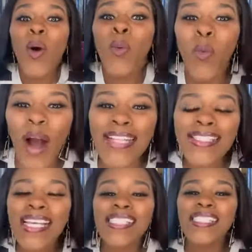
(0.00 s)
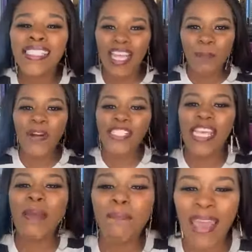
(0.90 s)
What does
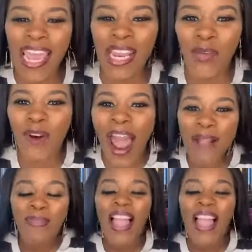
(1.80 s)
liberty mean, right?